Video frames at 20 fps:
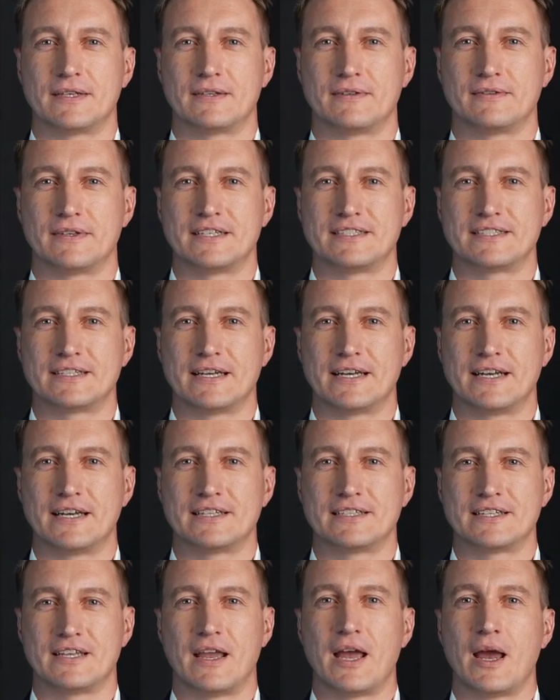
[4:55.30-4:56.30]
This
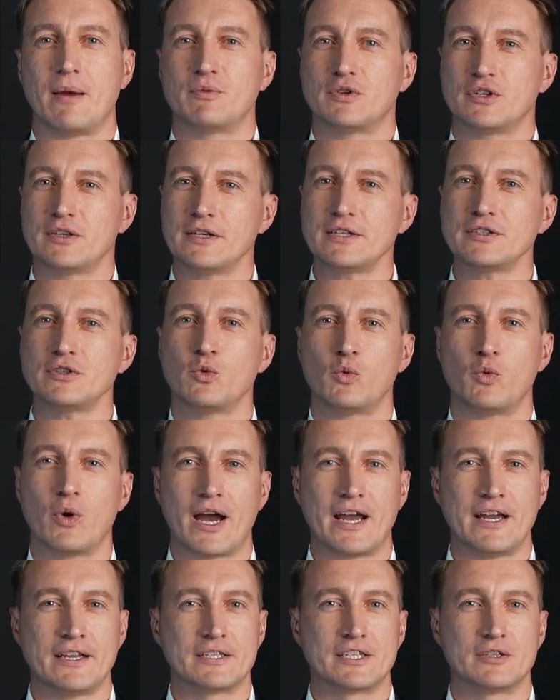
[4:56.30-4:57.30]
easy option is
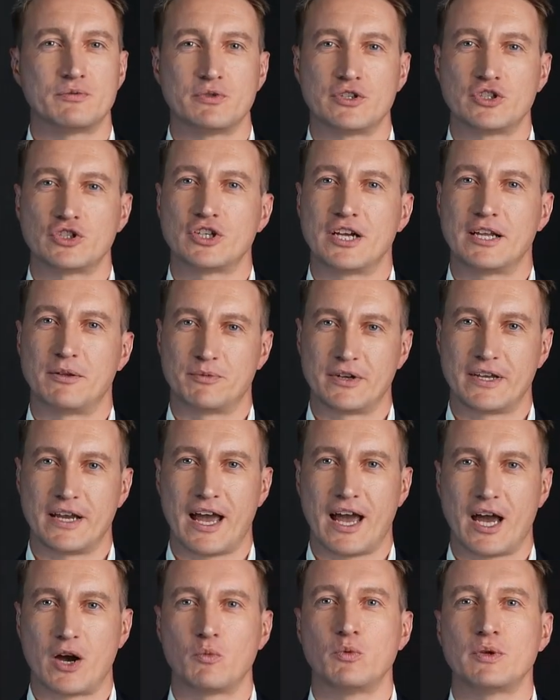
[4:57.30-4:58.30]
quietly reshaping
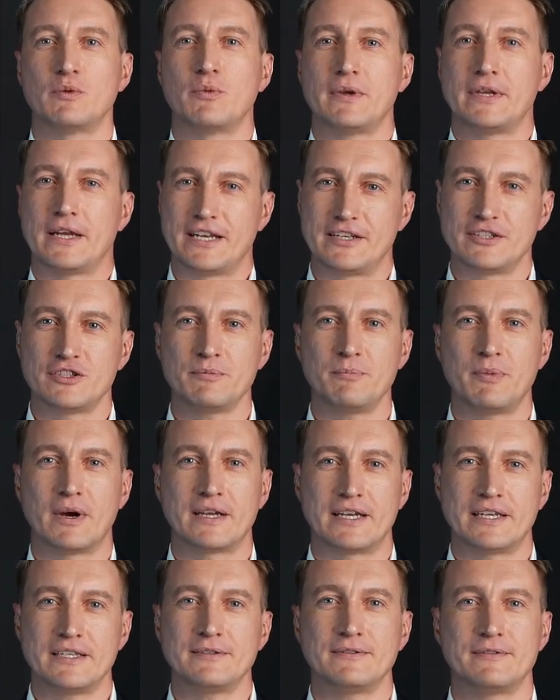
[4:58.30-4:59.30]
how we relate to
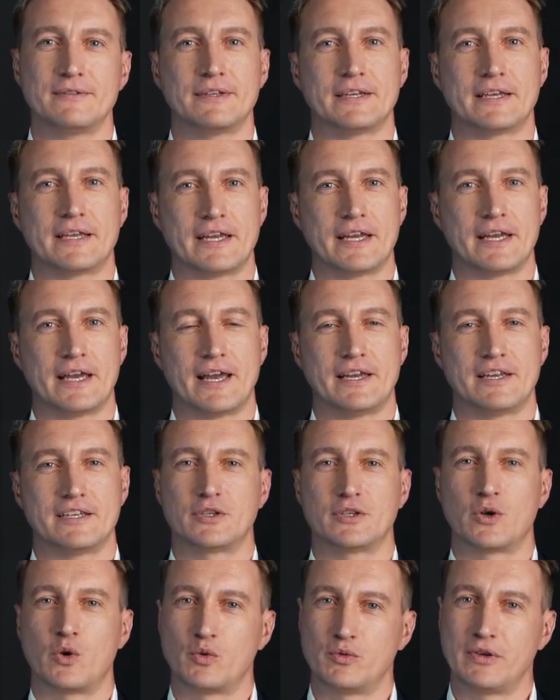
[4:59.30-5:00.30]
money, and
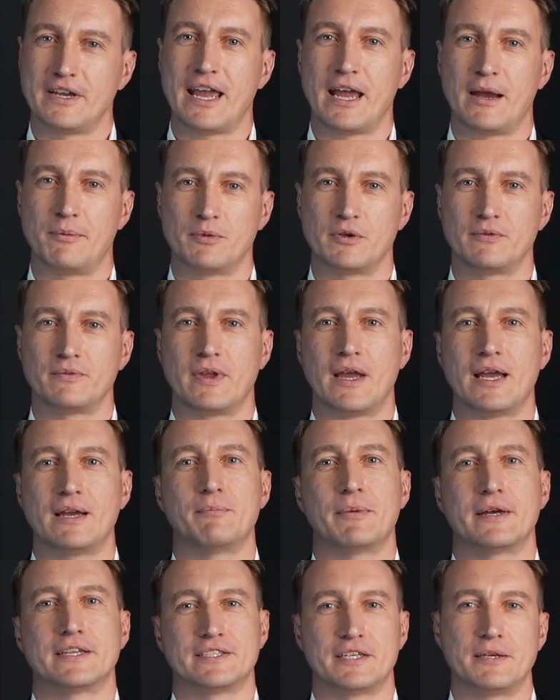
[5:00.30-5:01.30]
only amplified
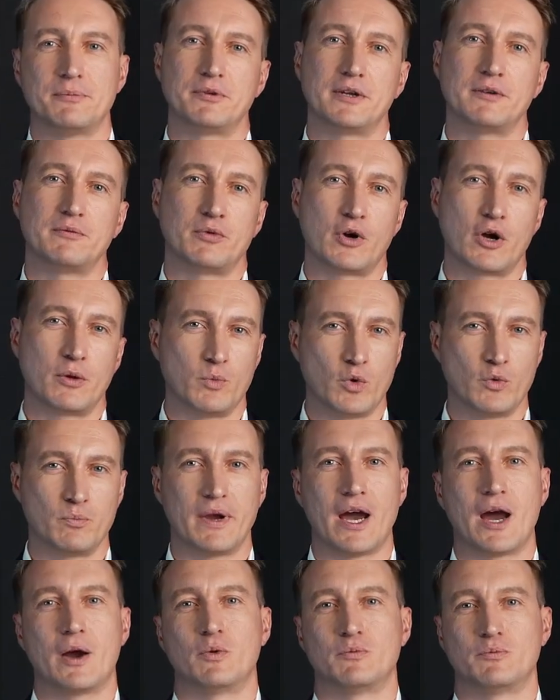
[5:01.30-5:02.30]
by something far more
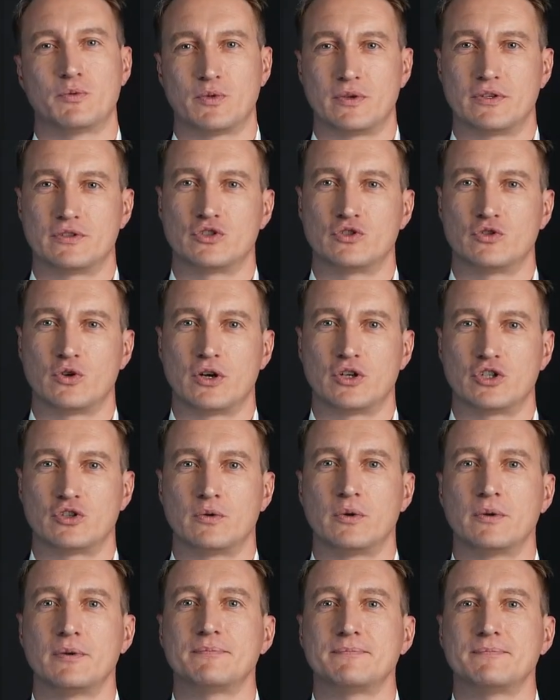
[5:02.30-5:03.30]
powerful and structural.